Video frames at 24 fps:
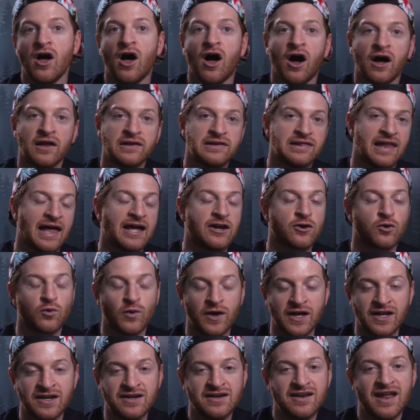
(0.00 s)
on lighter
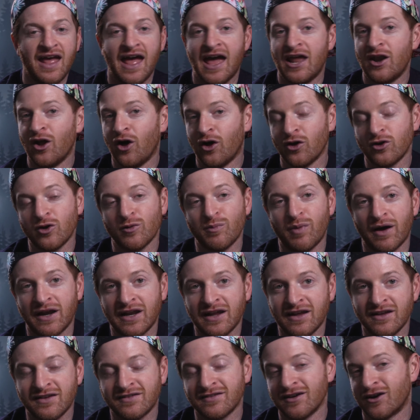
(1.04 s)
wind and all your
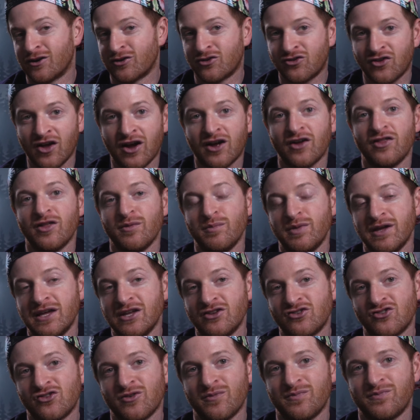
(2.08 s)
buddies are stuck on the
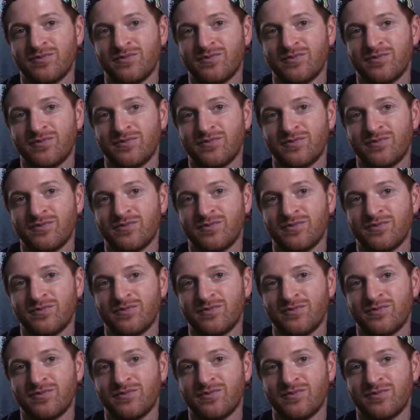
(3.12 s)
beach.